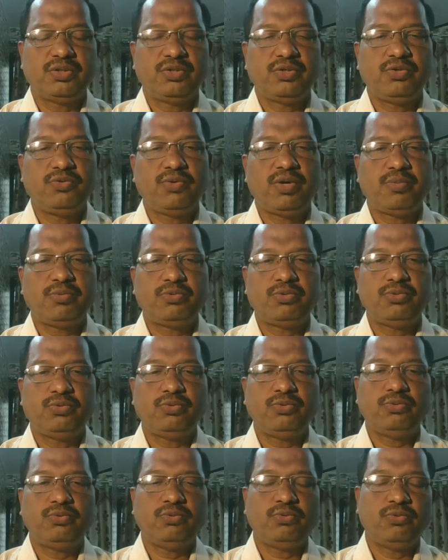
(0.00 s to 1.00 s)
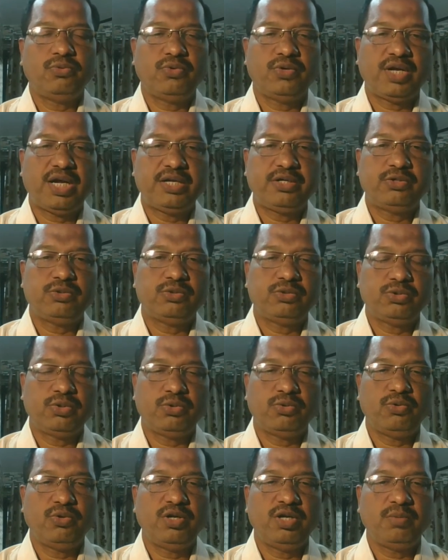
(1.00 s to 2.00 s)
you have to write your the
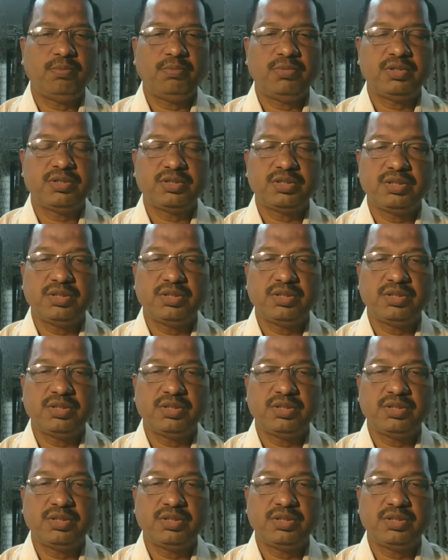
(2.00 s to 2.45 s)
roll numbers